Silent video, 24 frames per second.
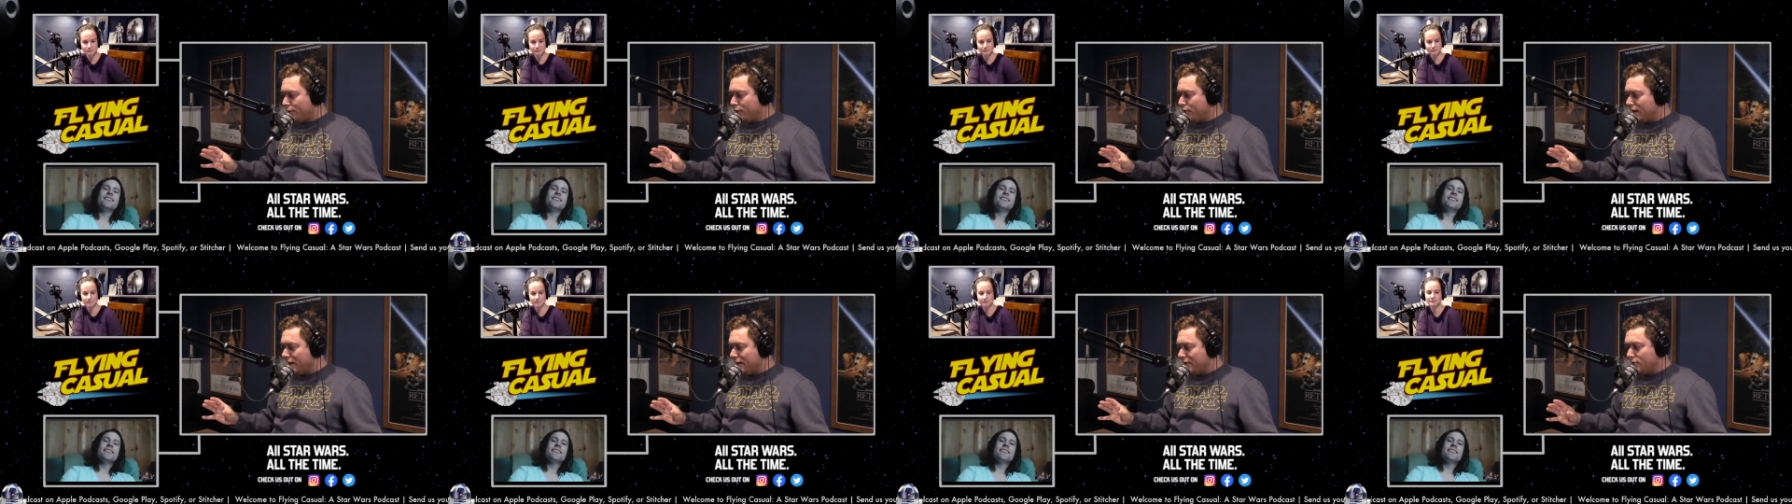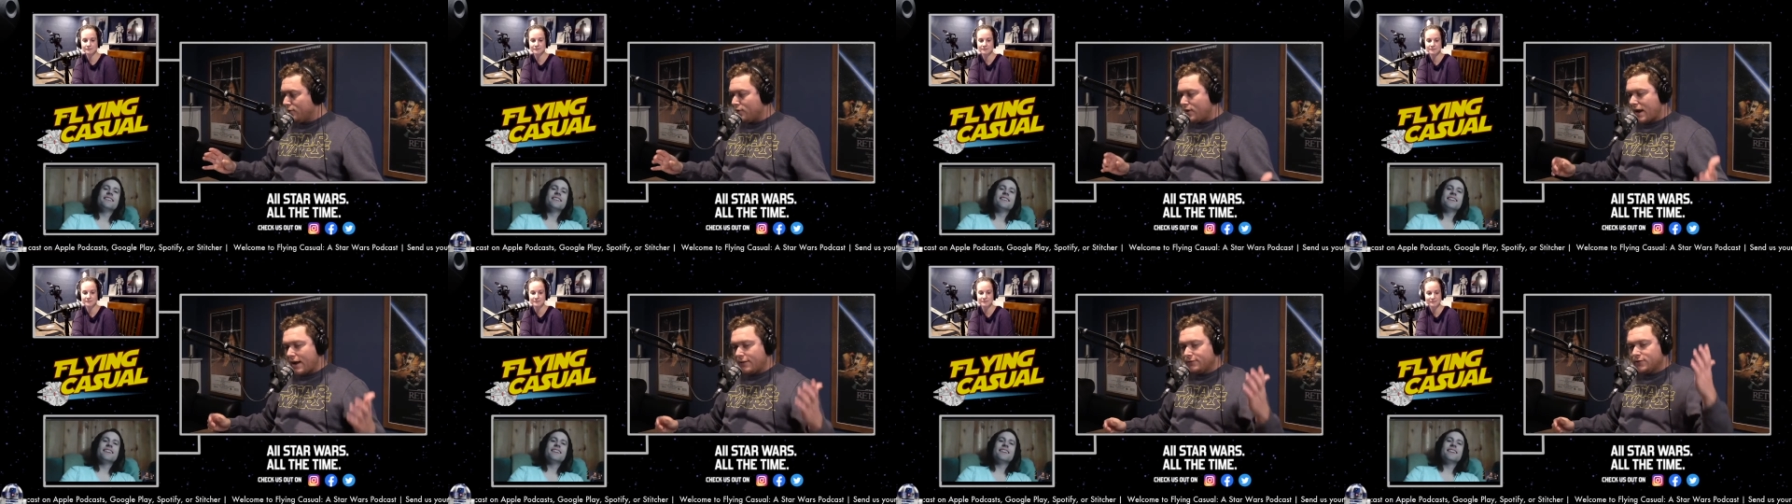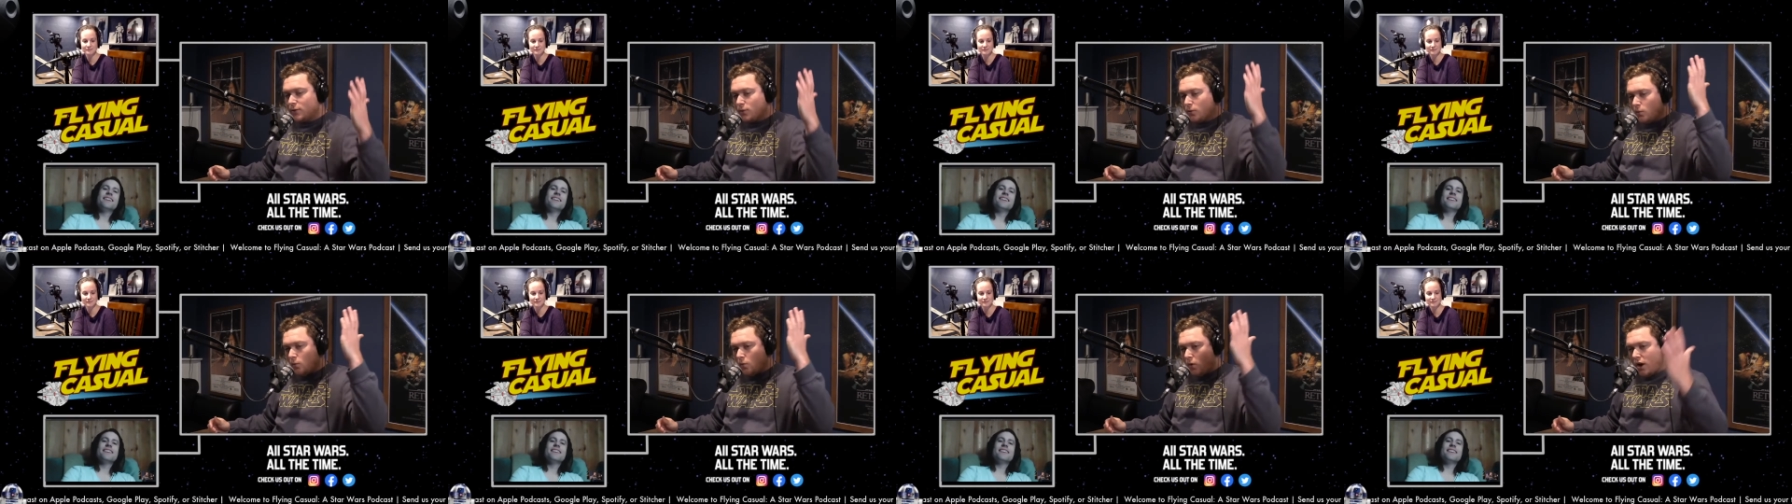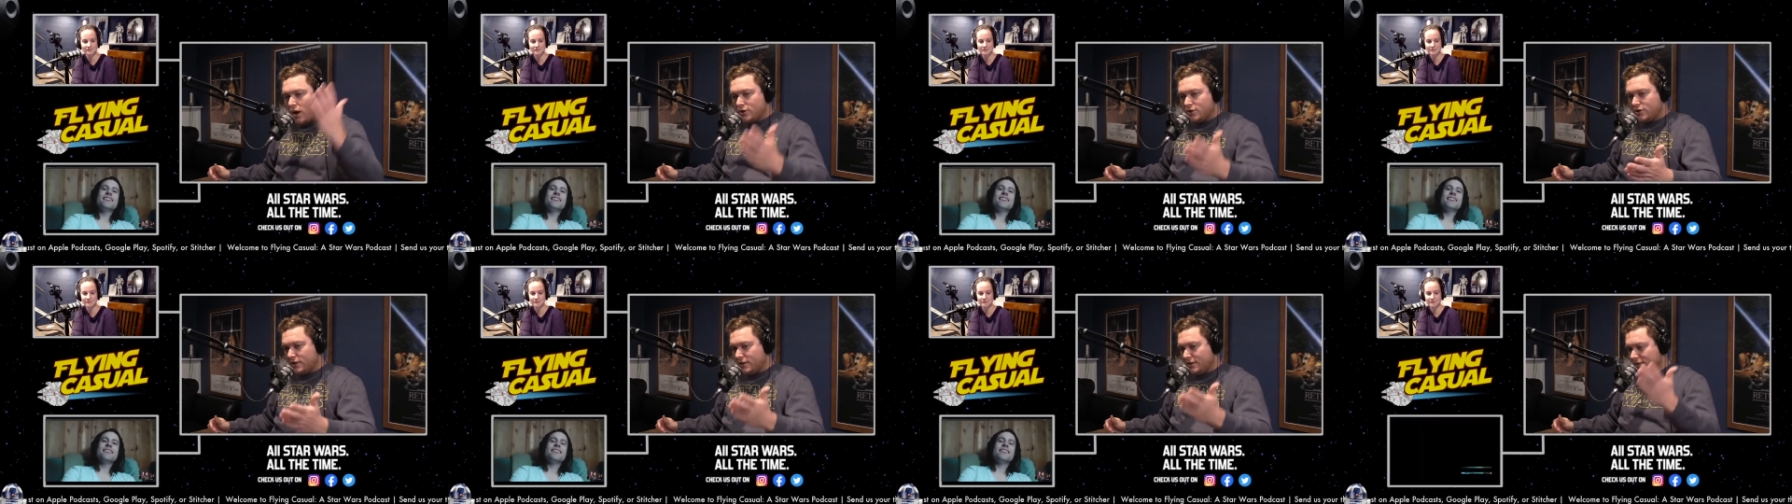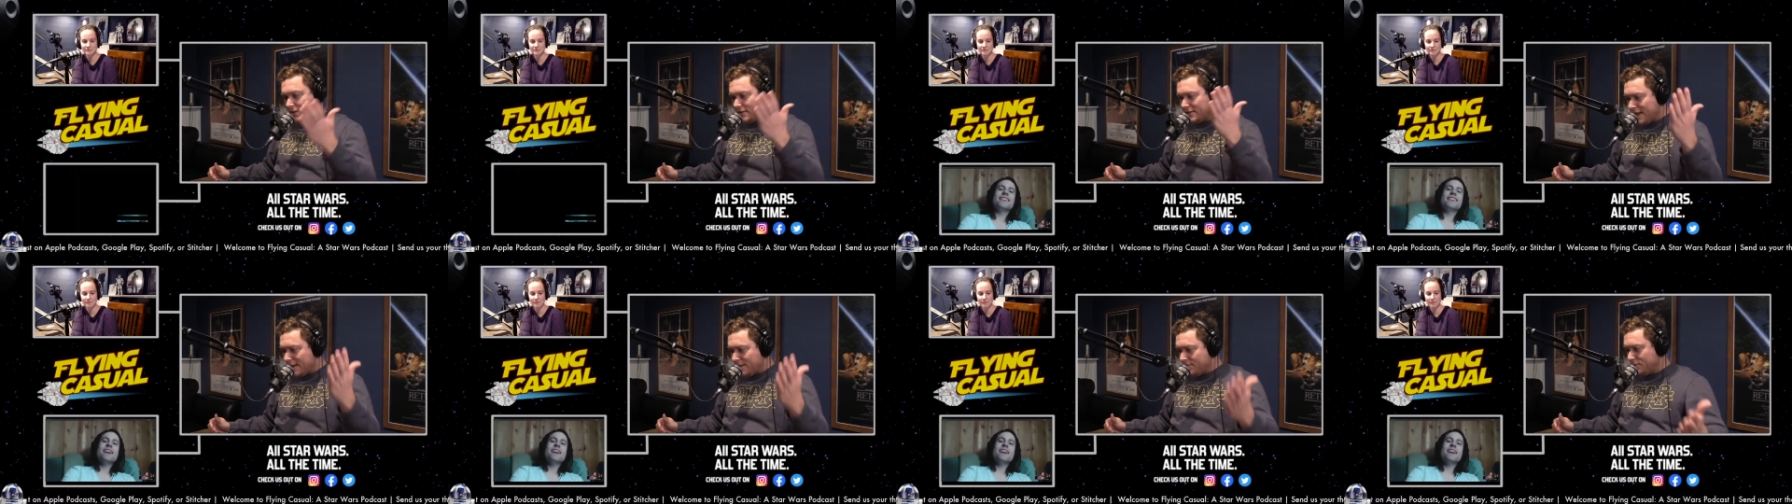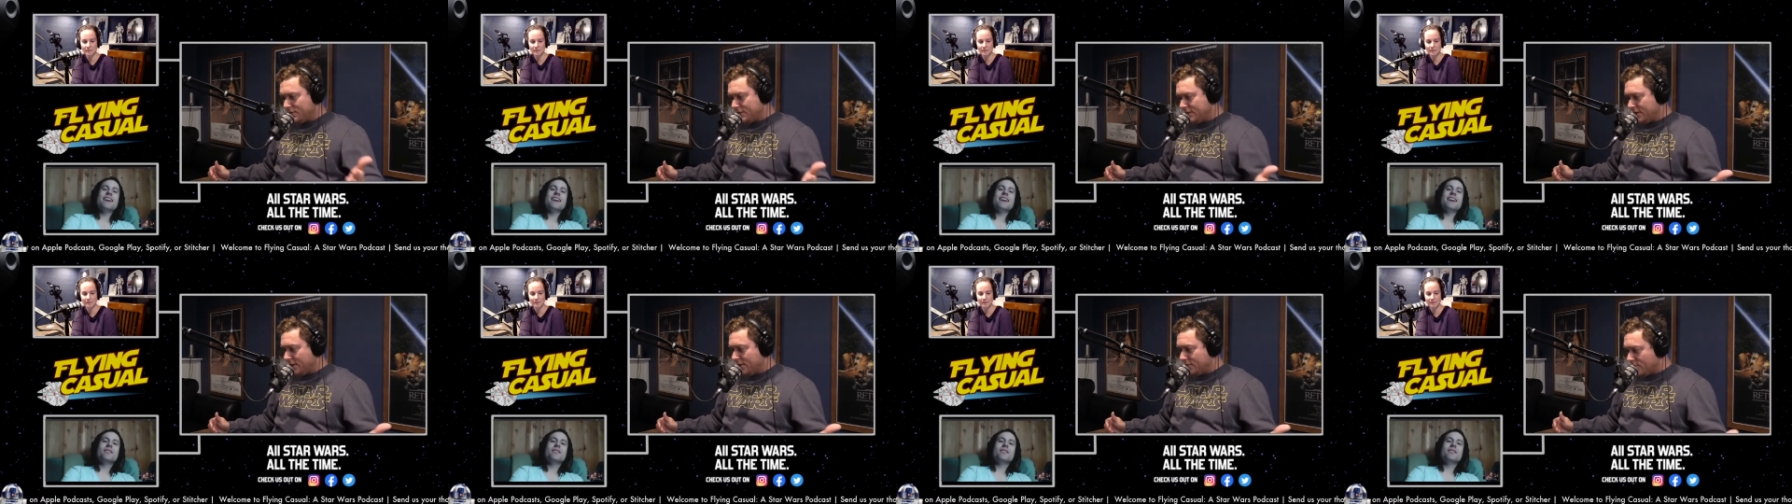Endor after watching this
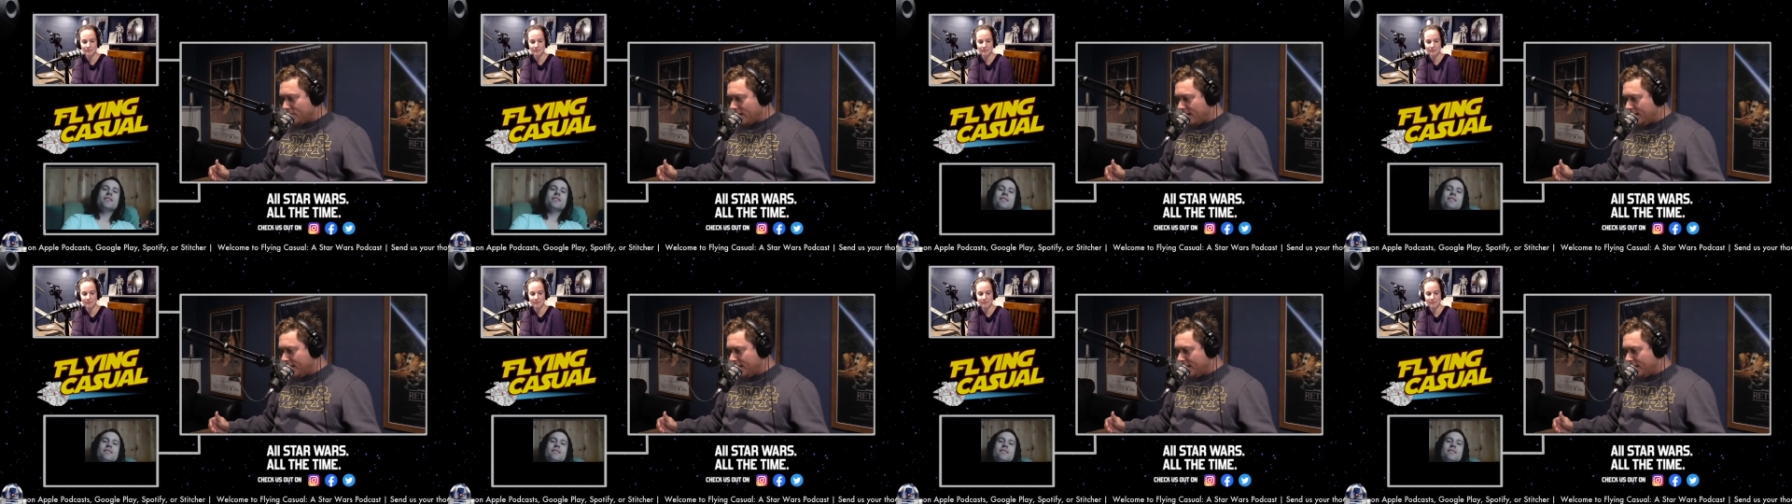episode, right?